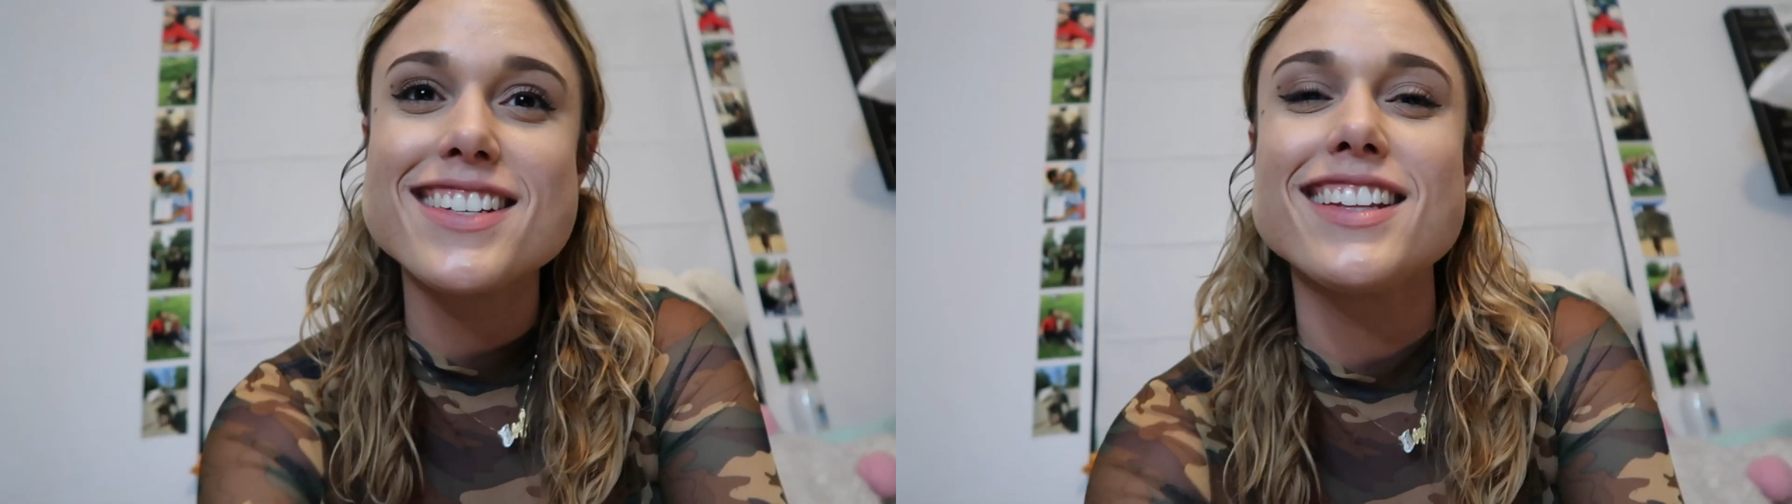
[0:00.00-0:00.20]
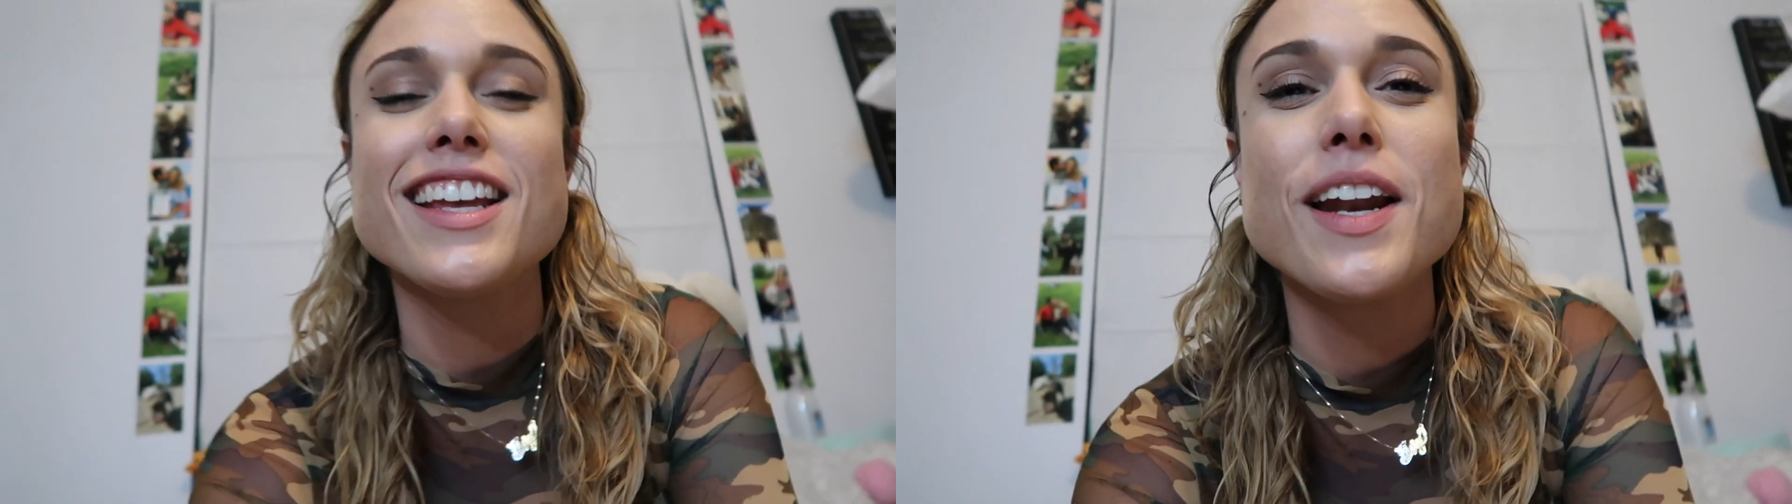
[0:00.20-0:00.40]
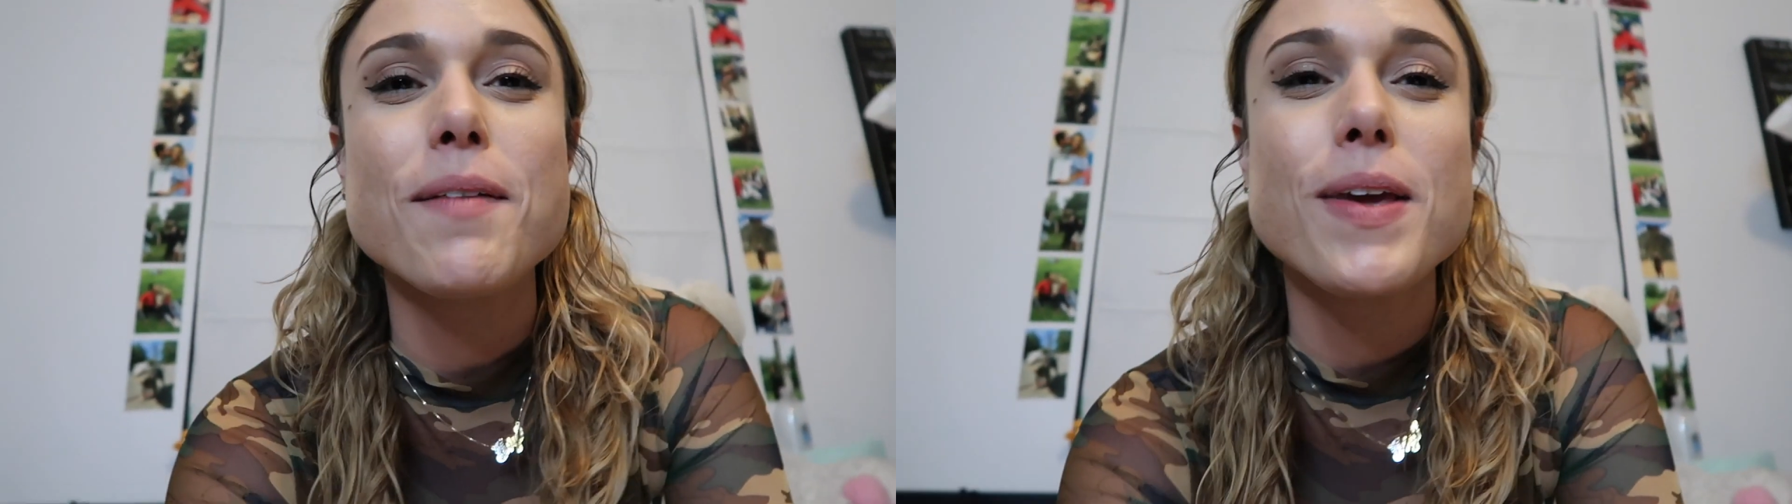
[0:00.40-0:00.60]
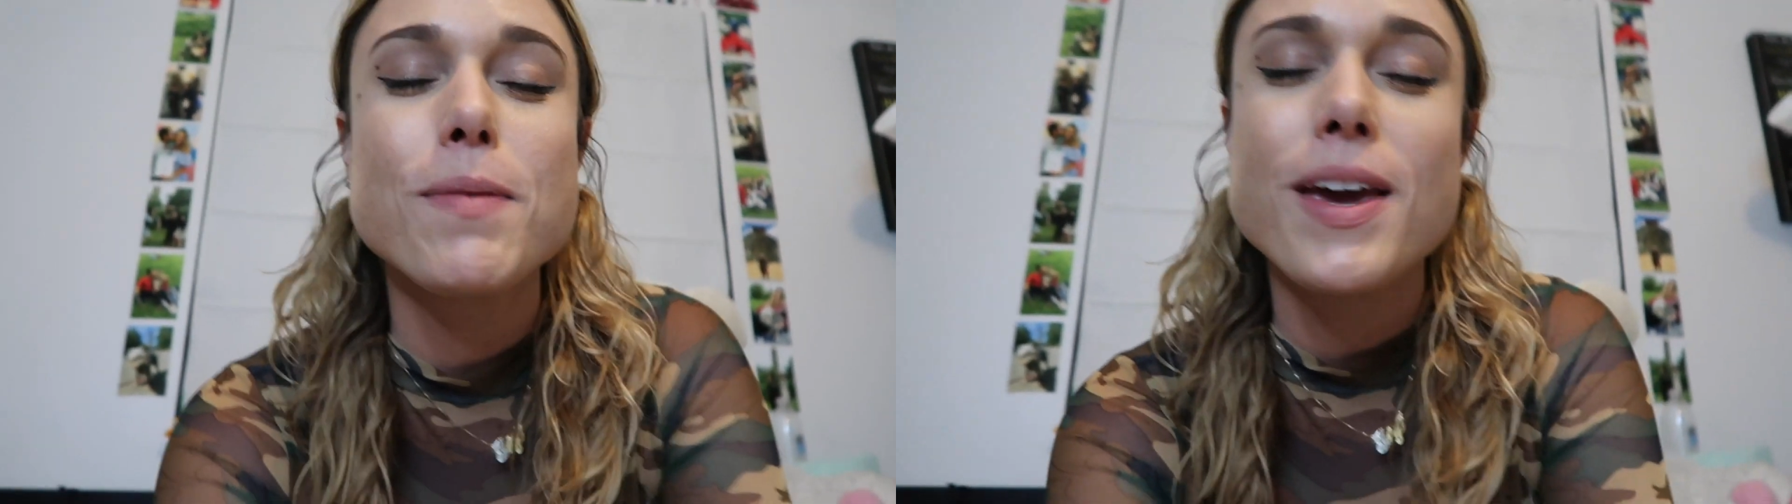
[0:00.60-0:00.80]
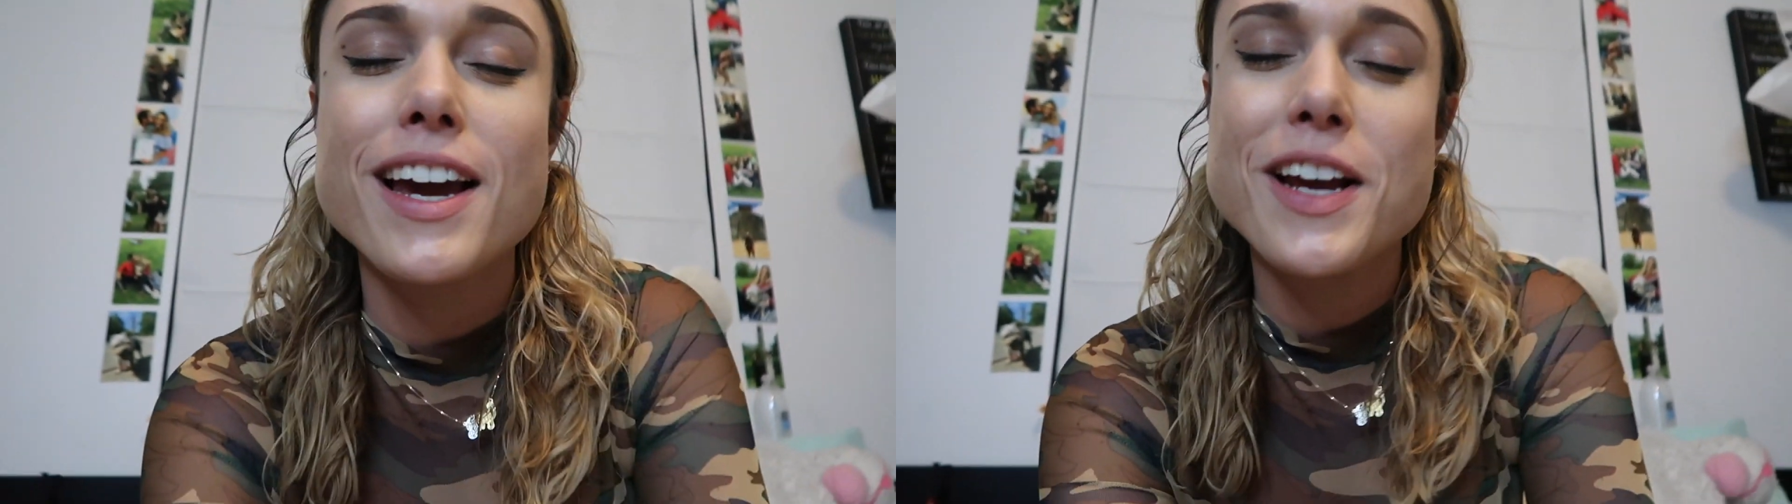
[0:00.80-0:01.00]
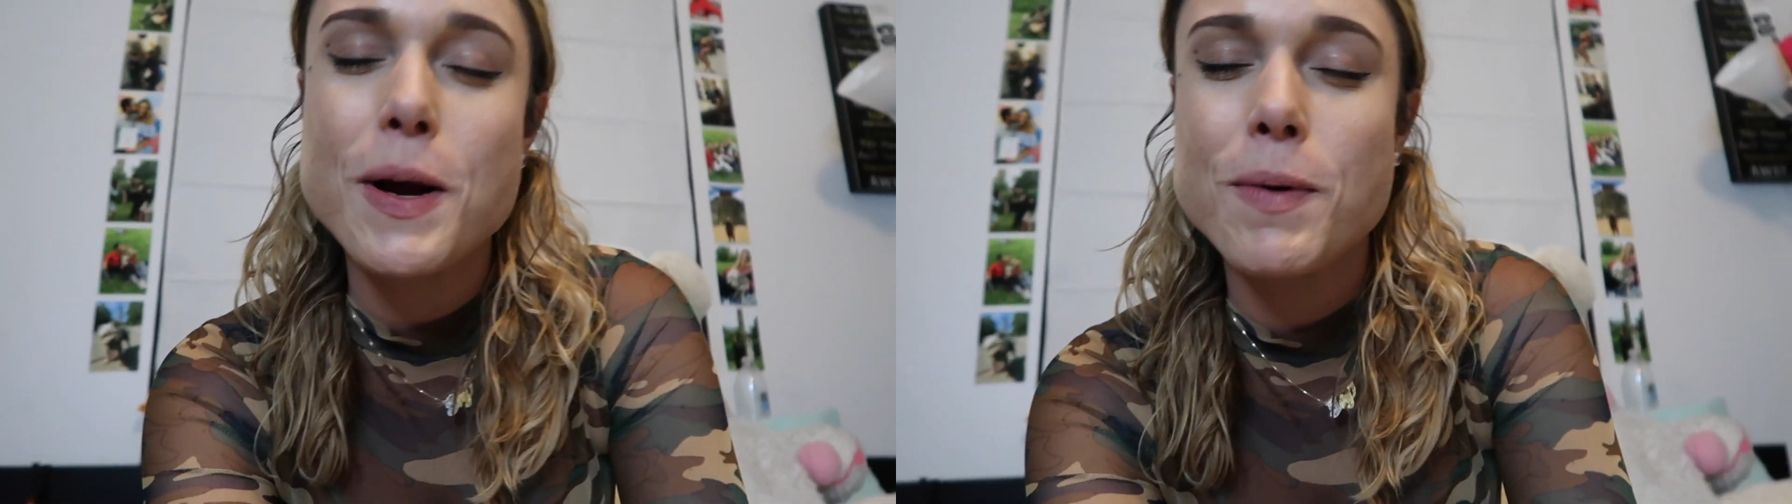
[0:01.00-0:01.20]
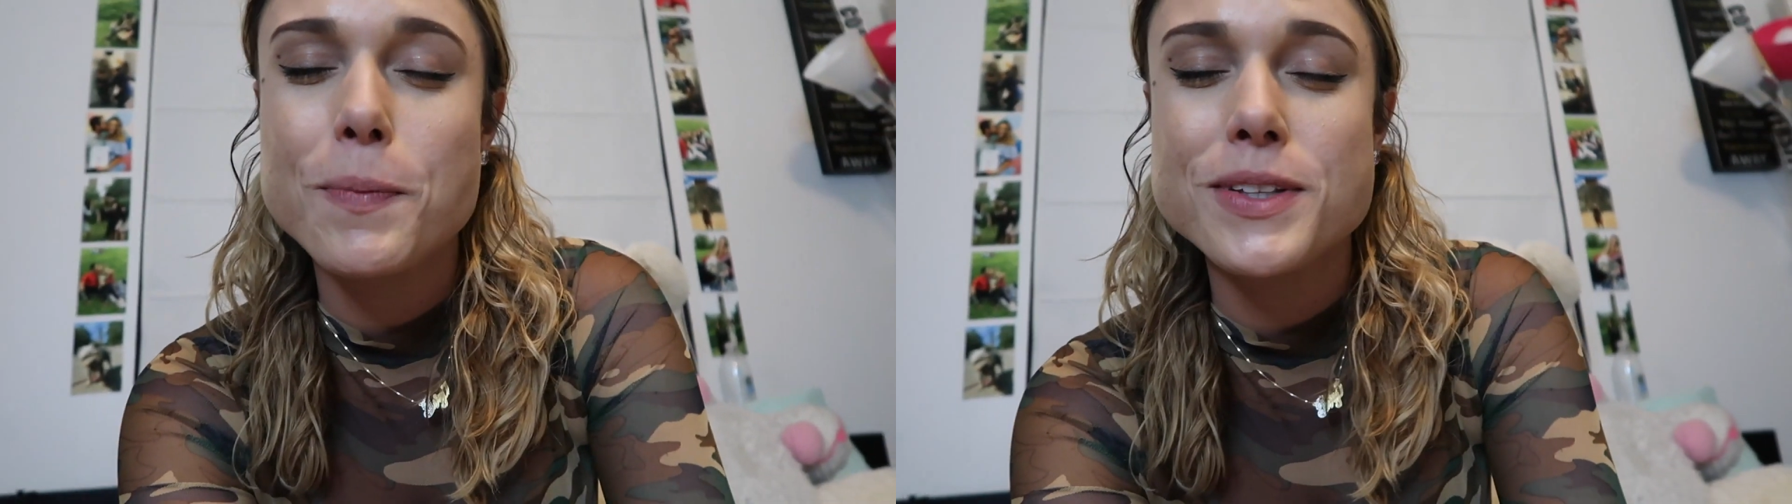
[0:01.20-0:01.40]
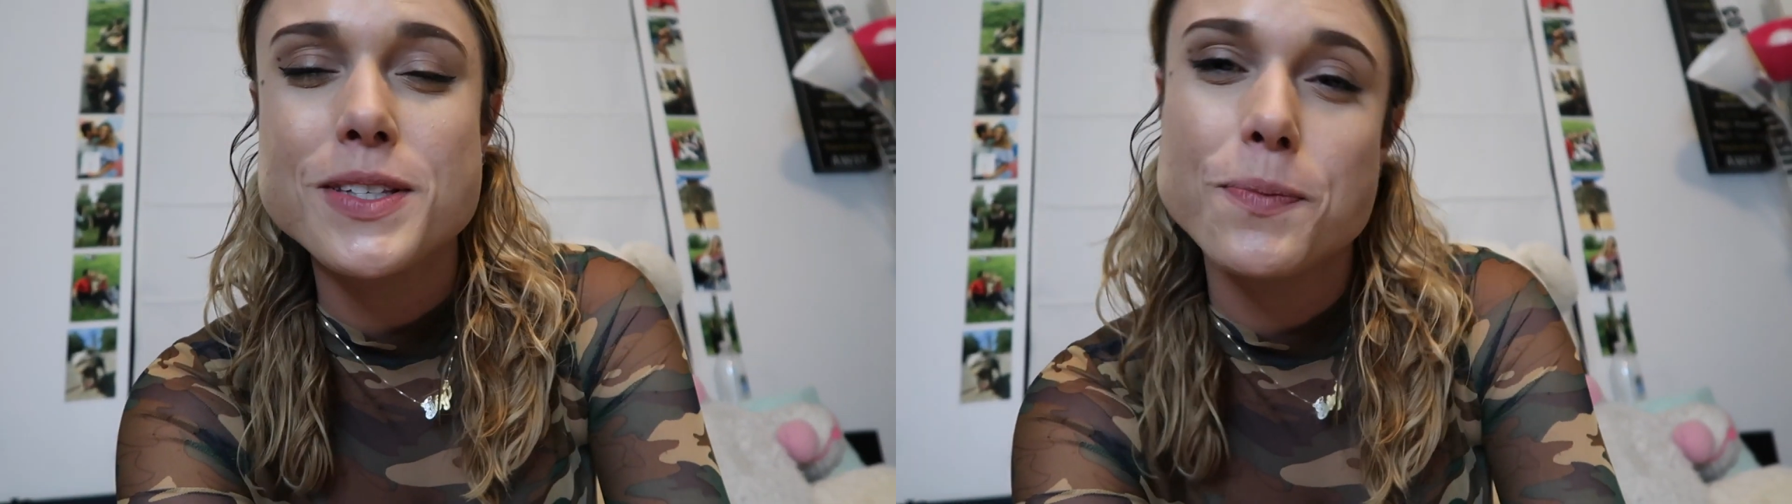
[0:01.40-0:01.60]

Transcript: and then maybe I can come up with